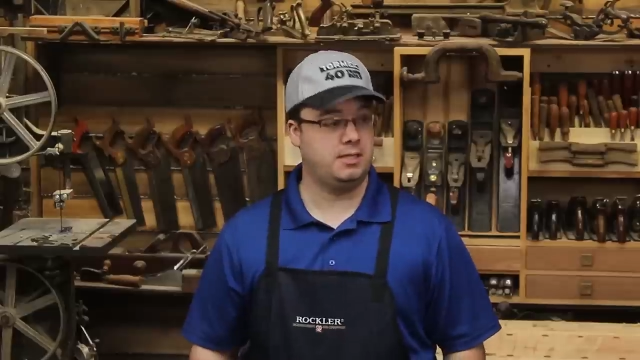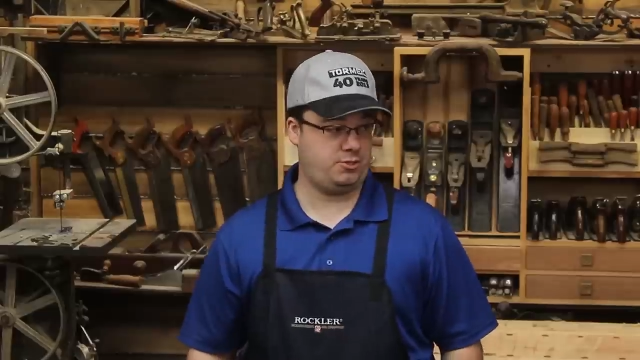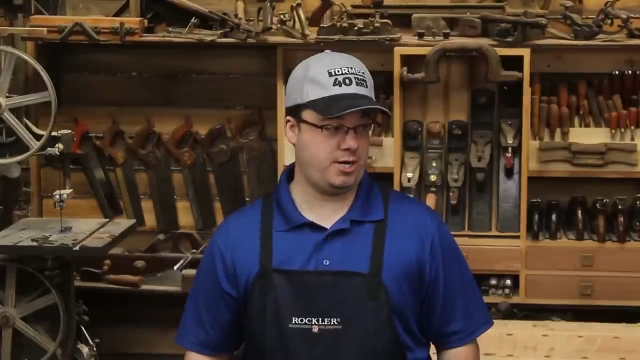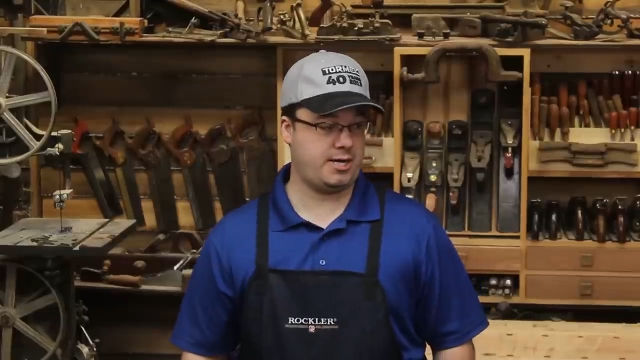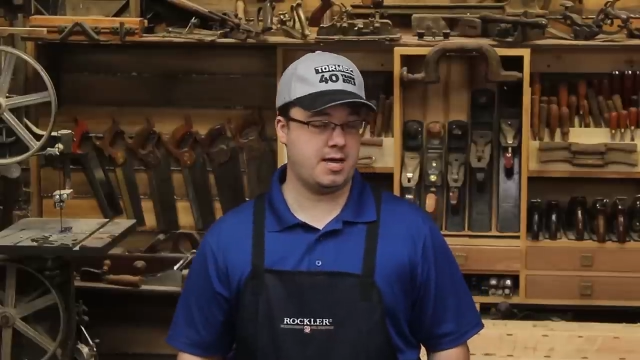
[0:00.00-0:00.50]

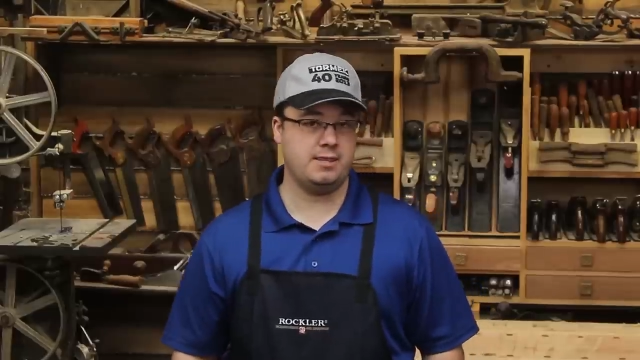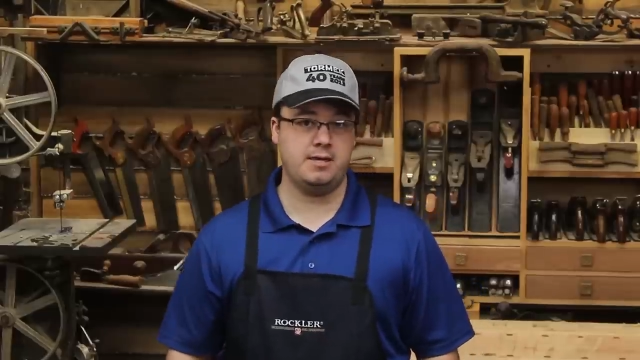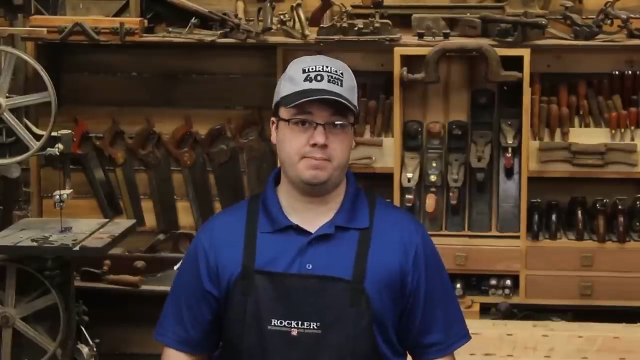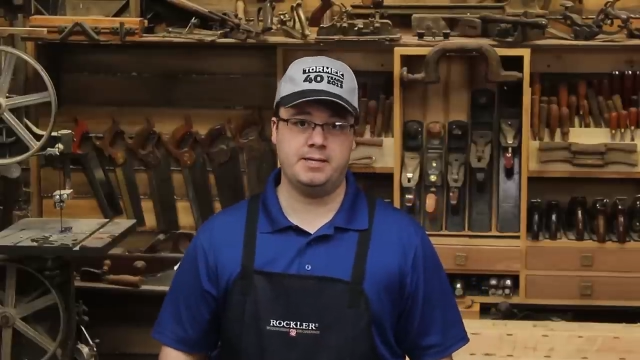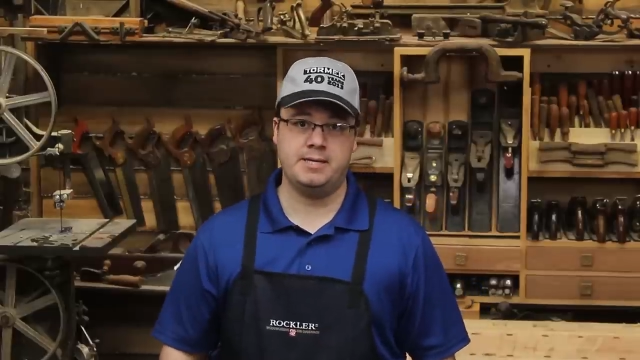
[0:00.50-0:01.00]
That's right, Cotton
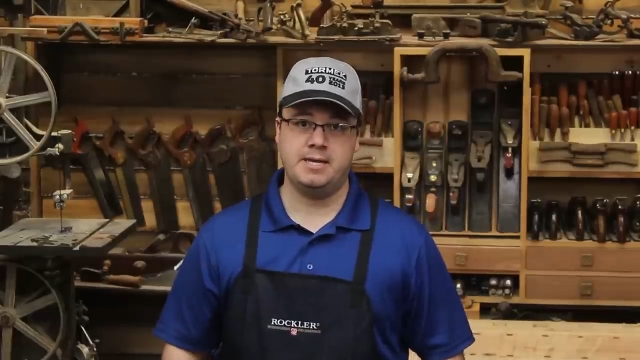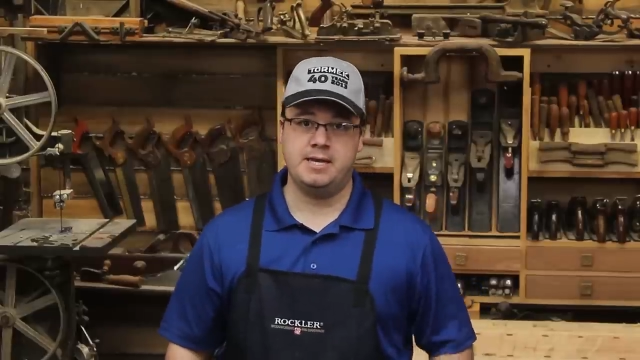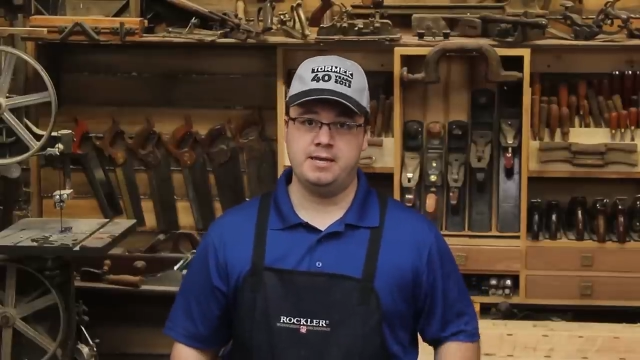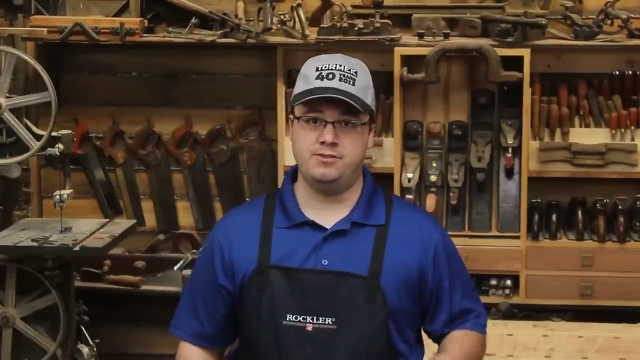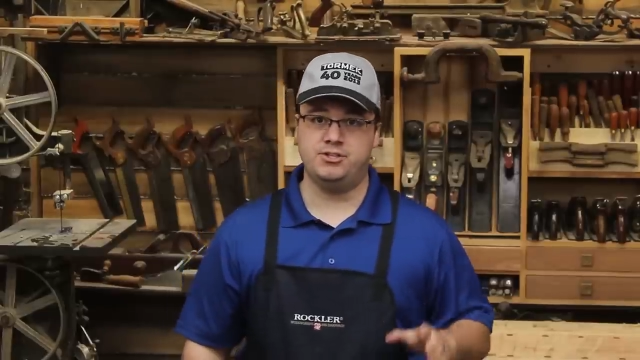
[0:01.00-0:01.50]
Lip.
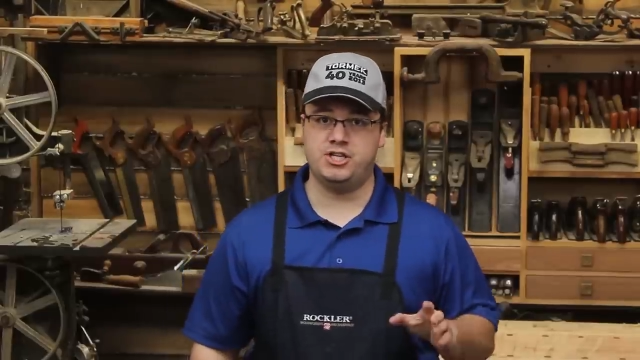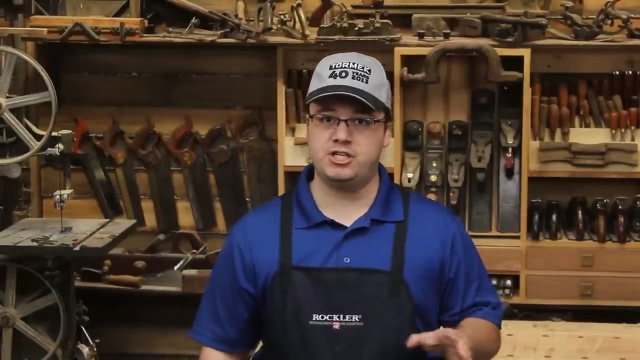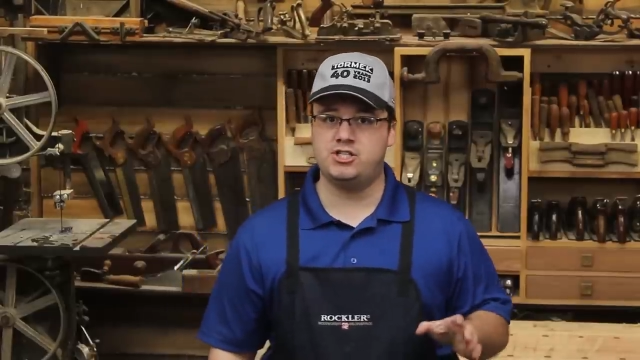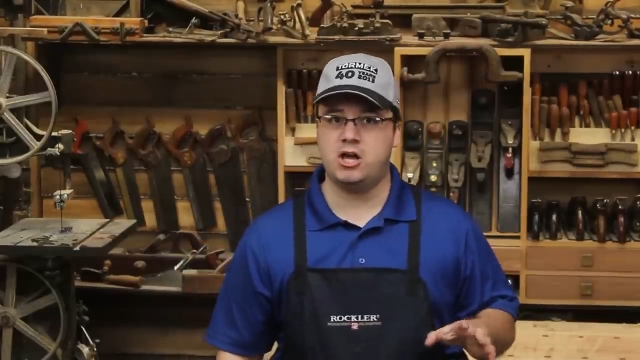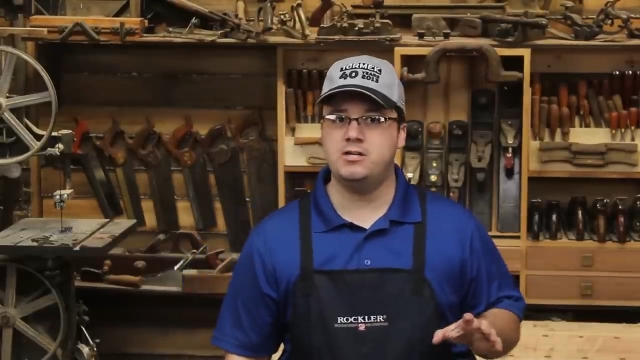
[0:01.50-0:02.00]
The
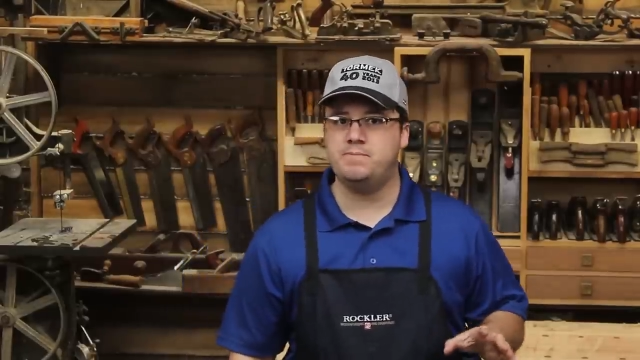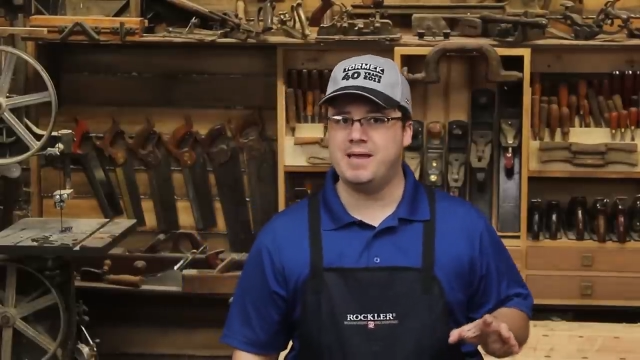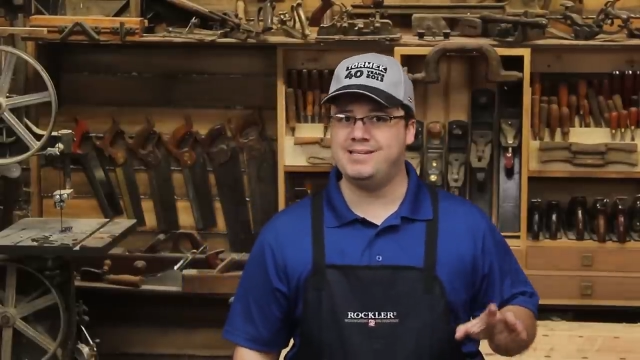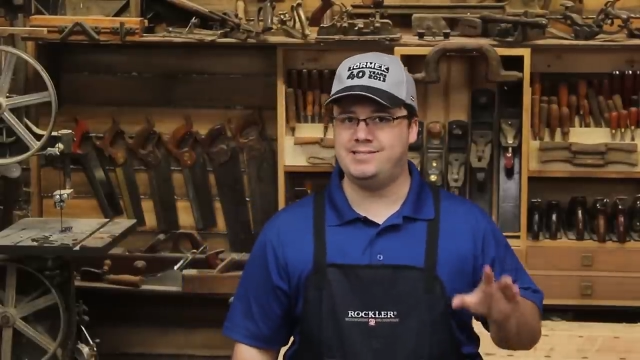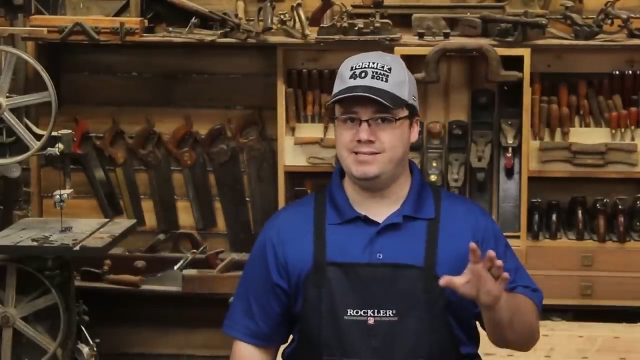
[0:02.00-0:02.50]
jigsaw
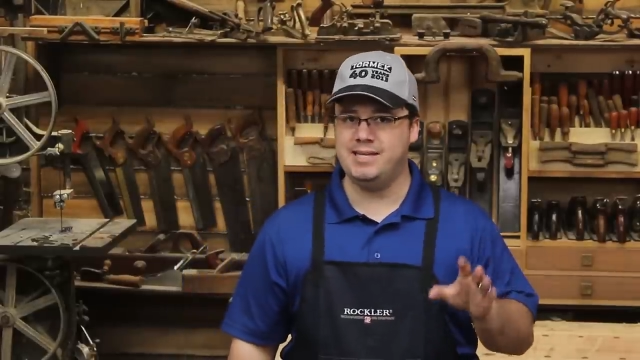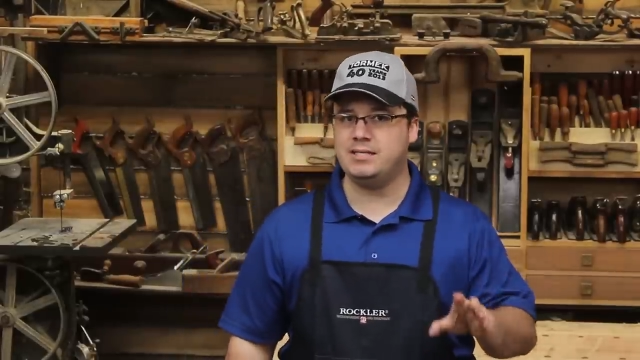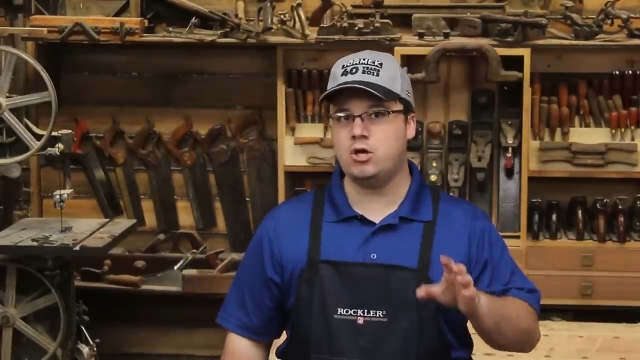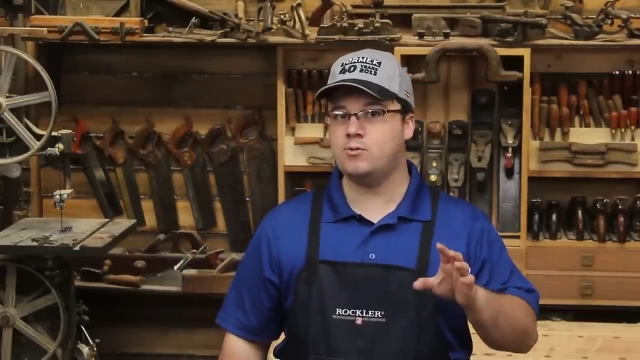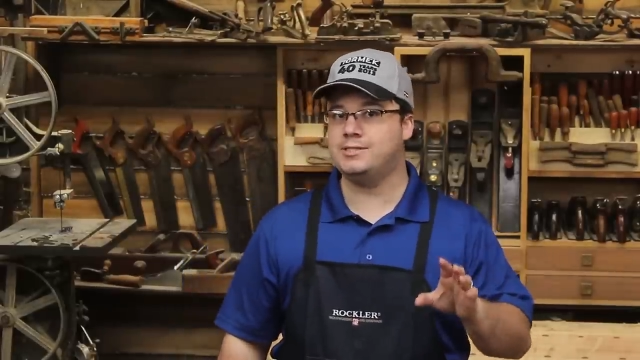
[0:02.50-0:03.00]
debates
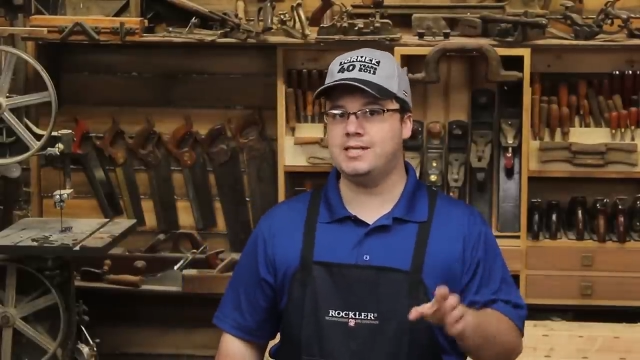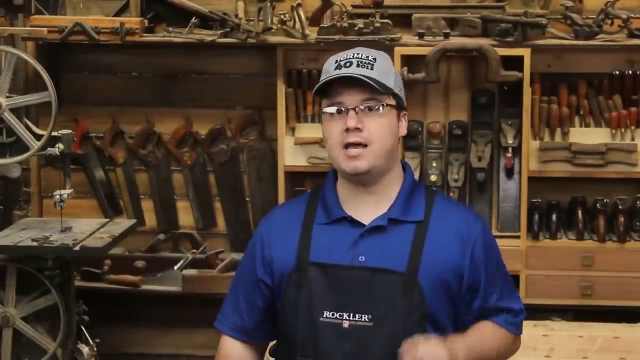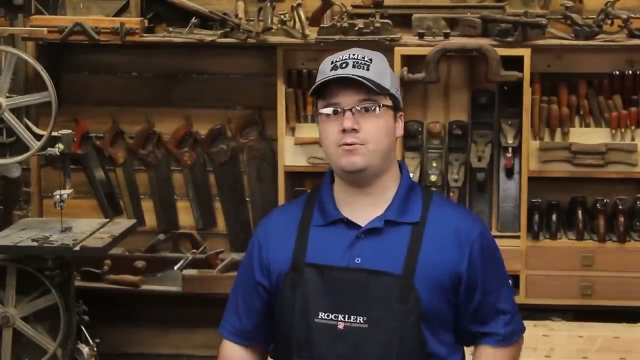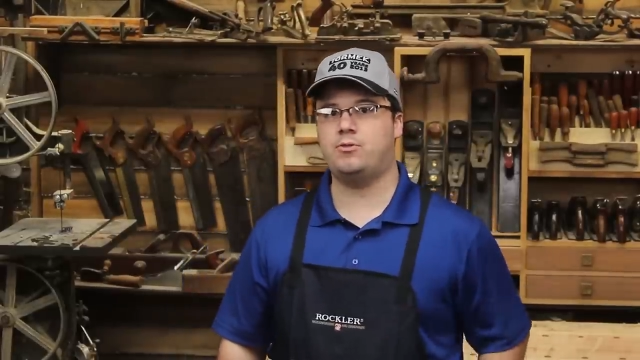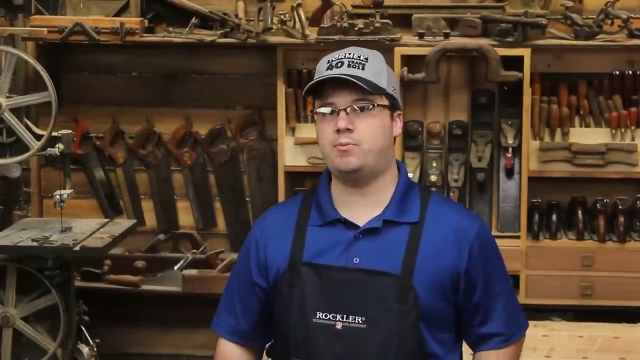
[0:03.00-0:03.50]
did
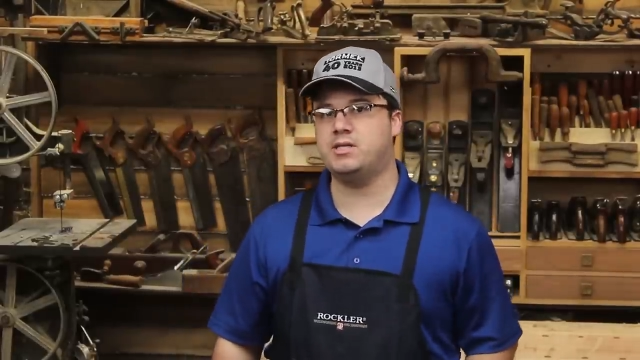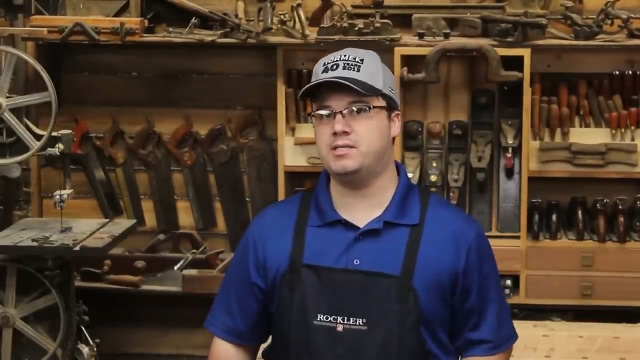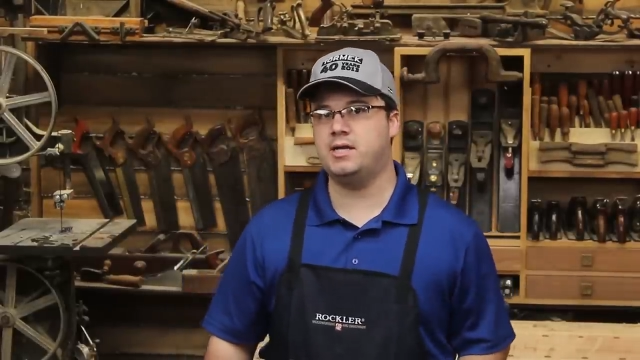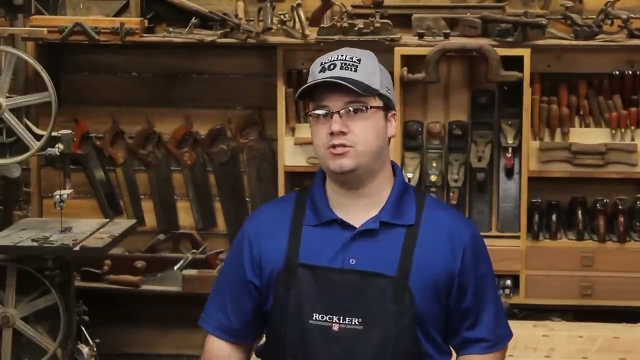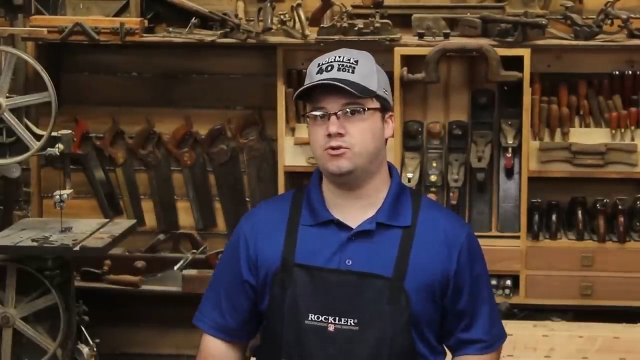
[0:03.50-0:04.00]
coincide with the
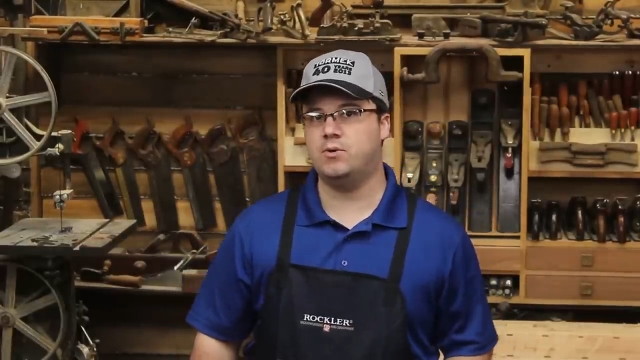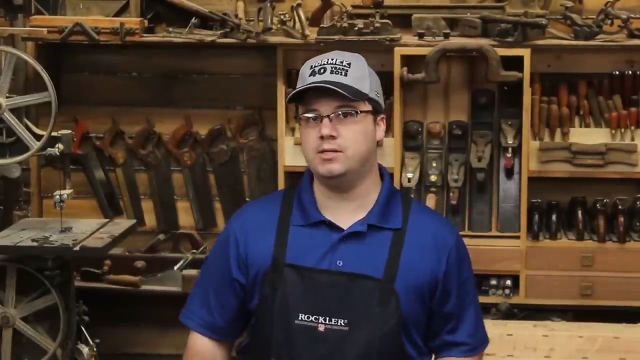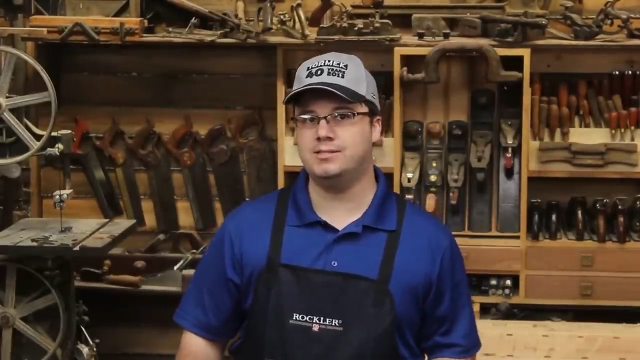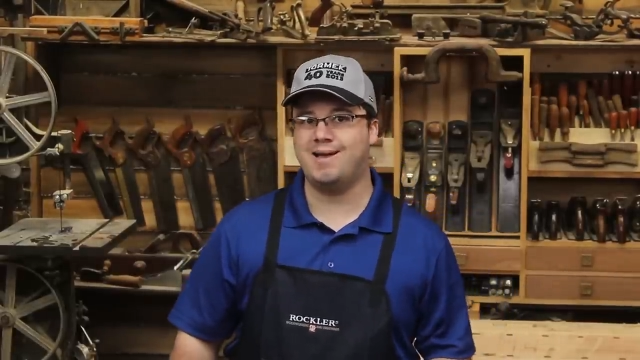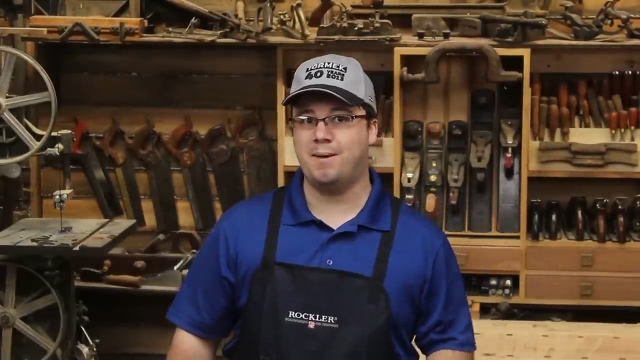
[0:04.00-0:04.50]
presidential
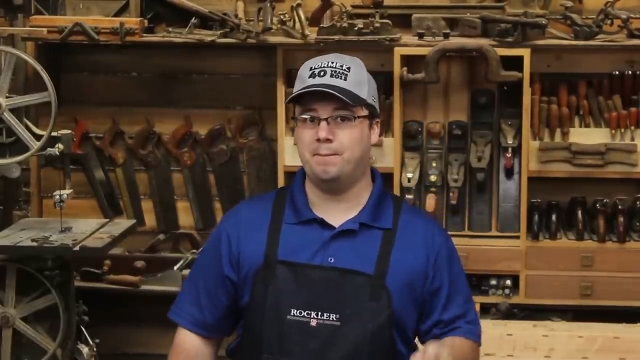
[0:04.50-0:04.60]
ones,